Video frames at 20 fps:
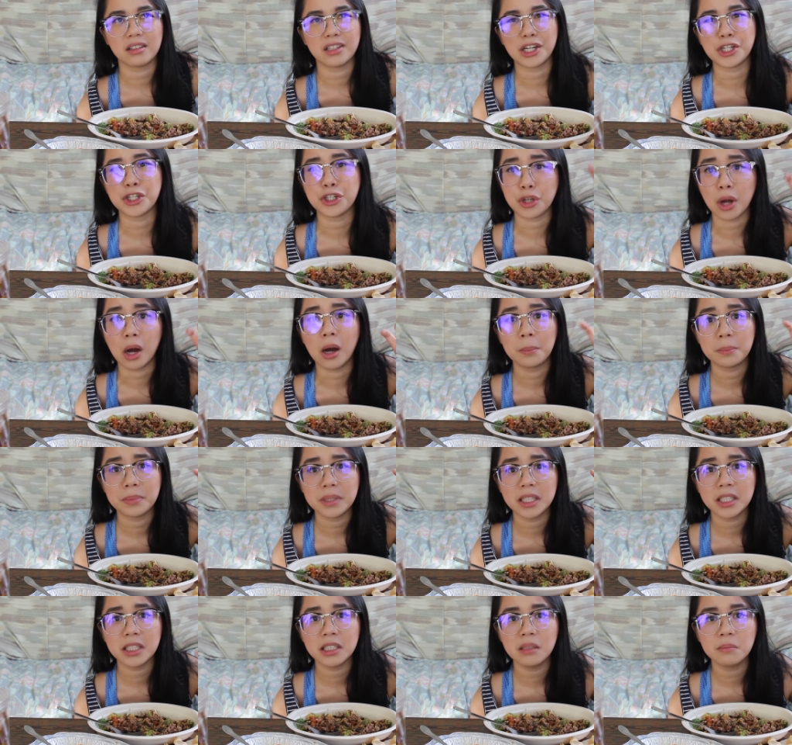
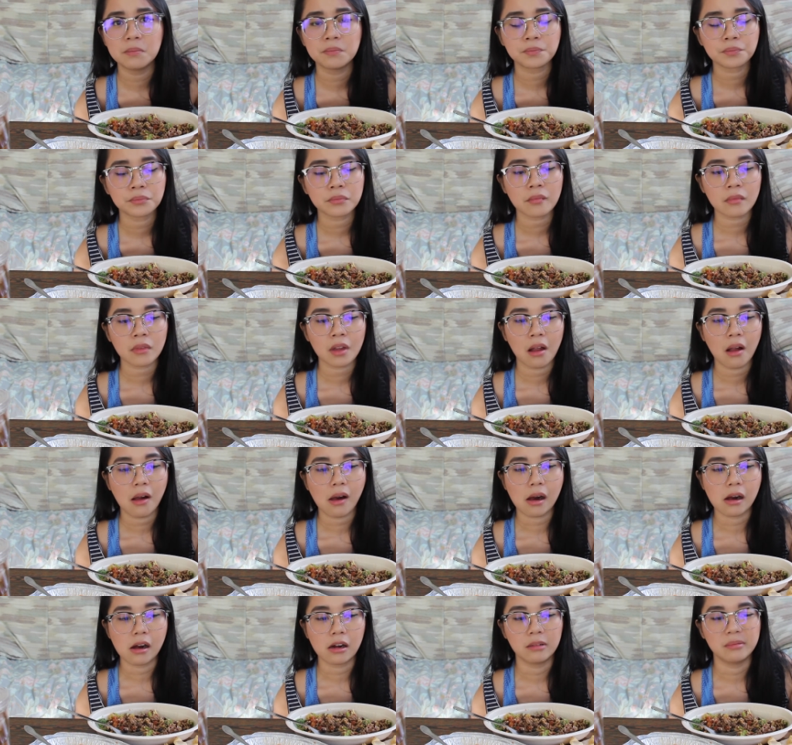adopted,
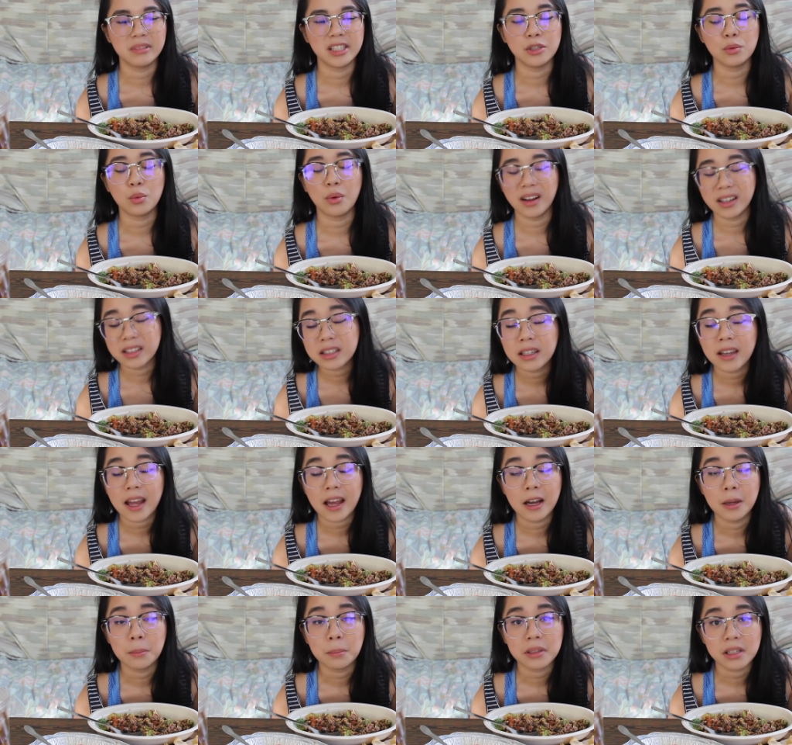um, he was an
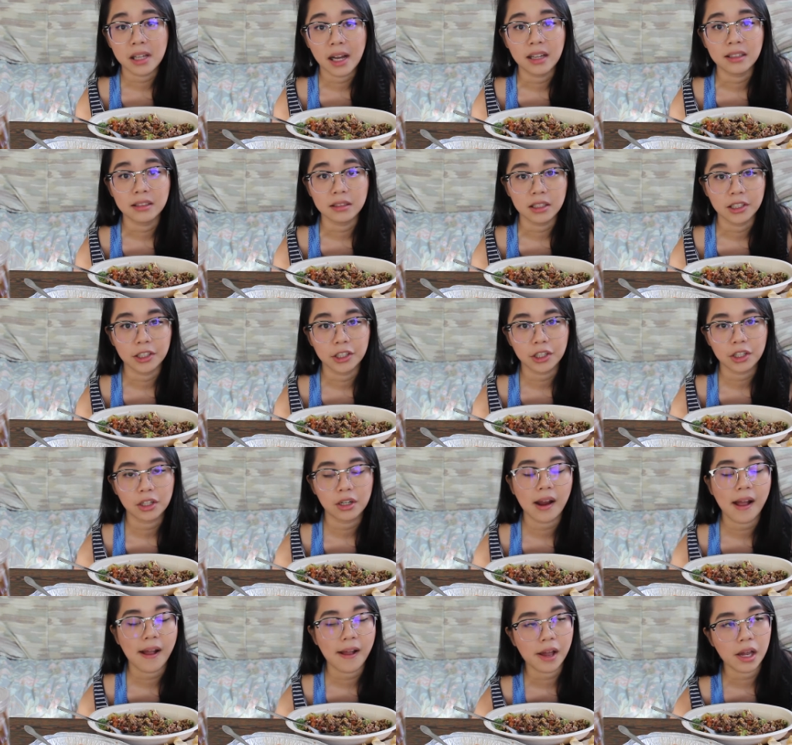unplanned
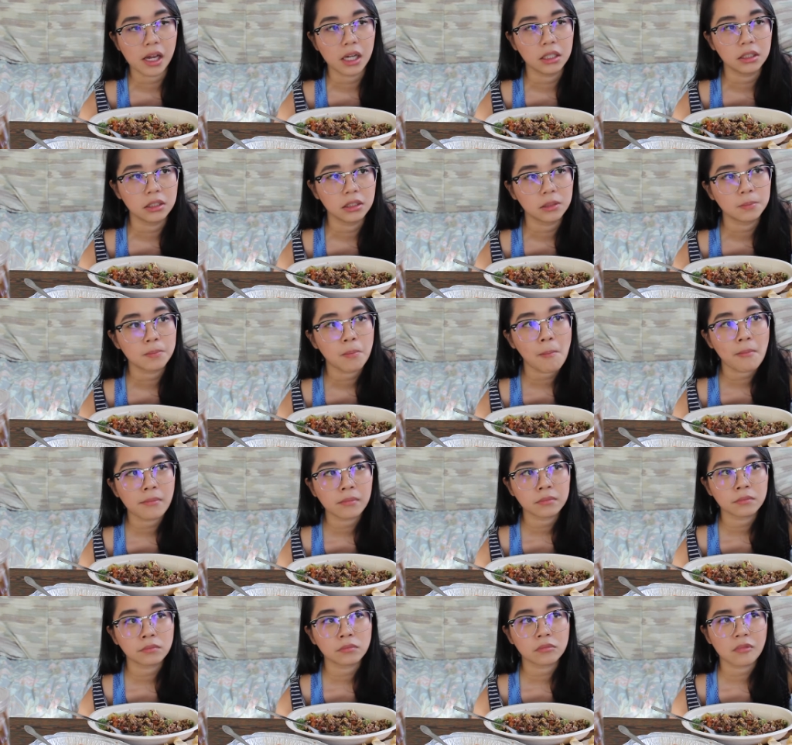litter and
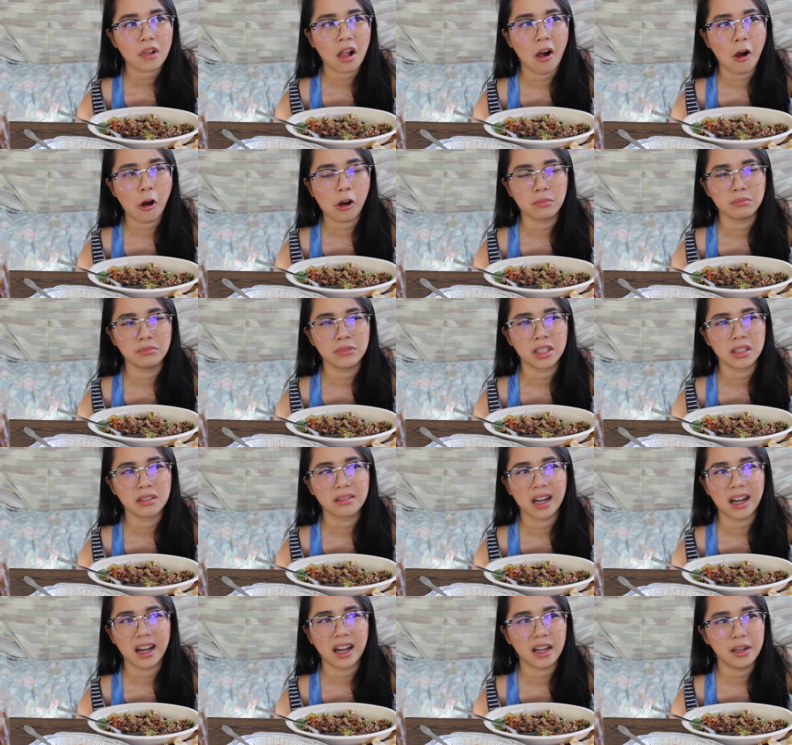um, the
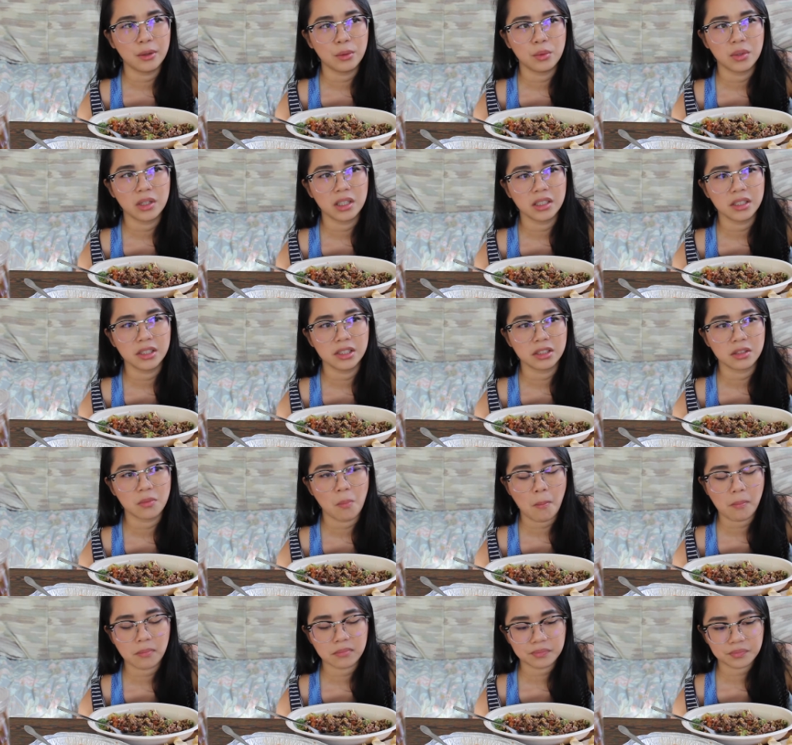guy
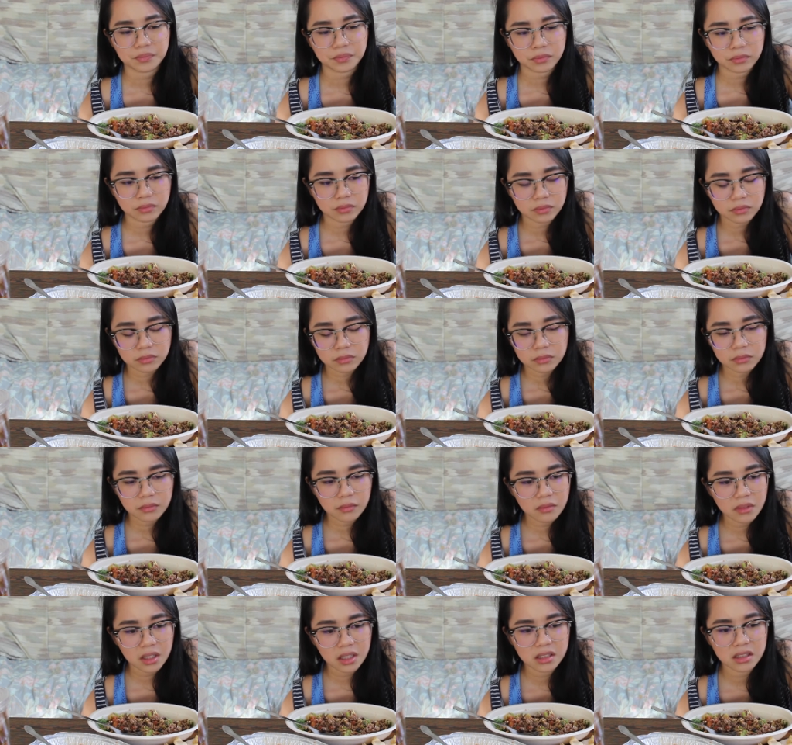was
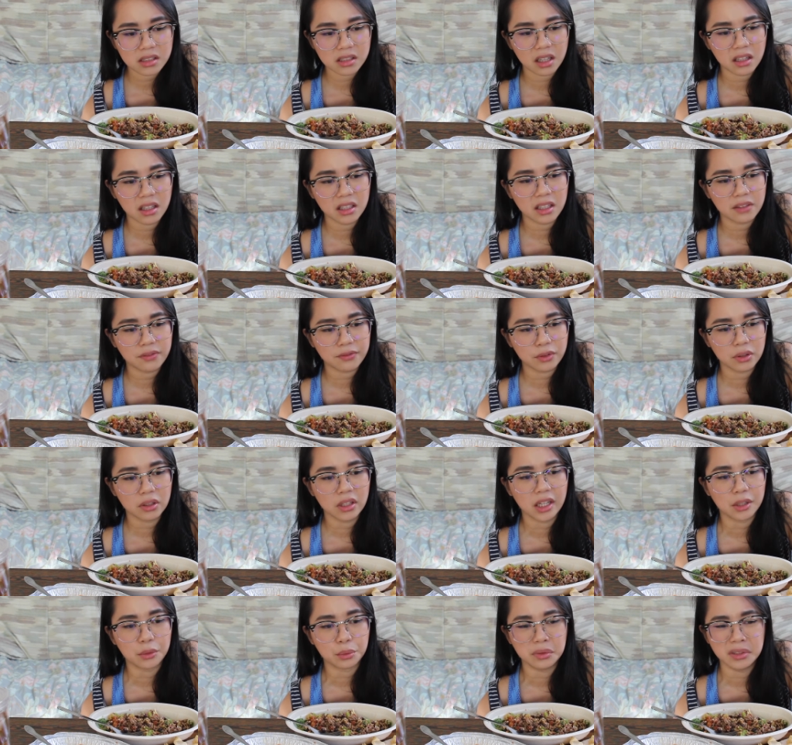selling it for
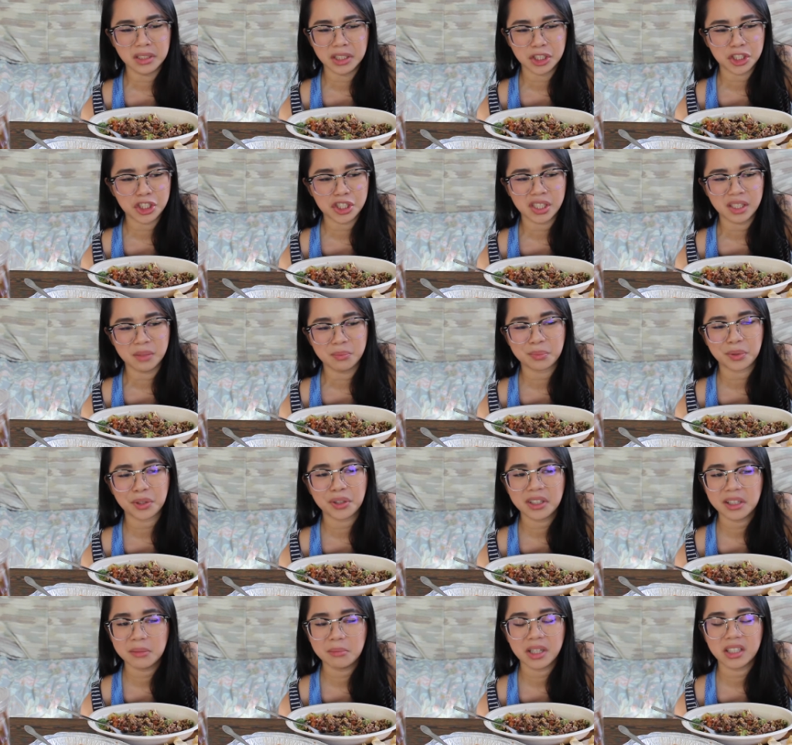like really cheap,
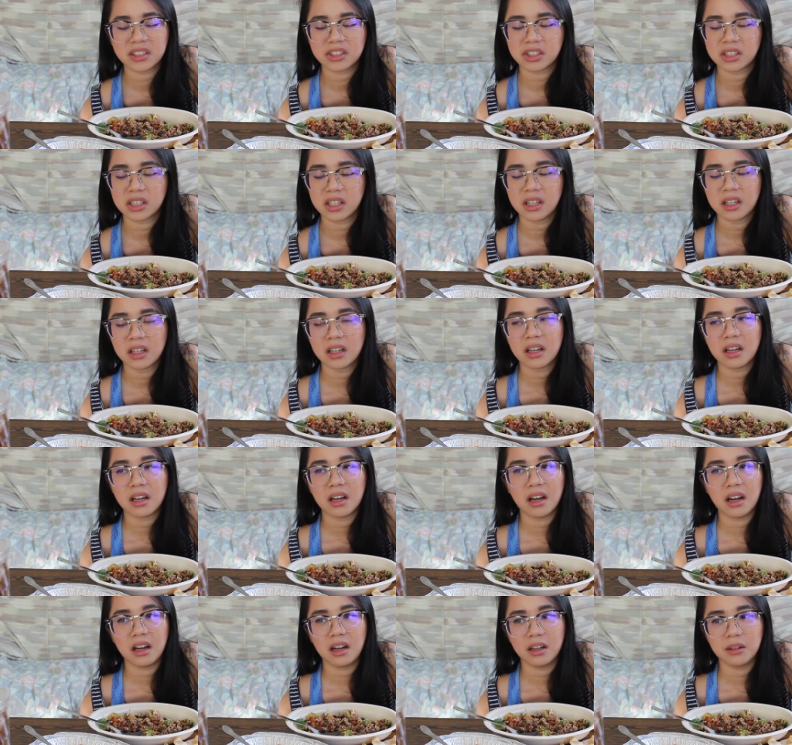pretty much
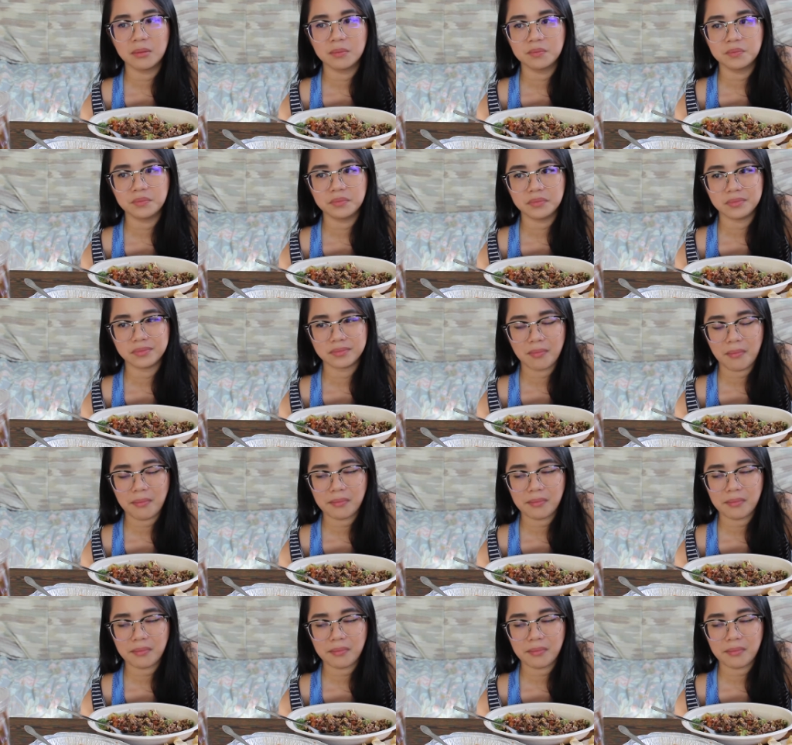um,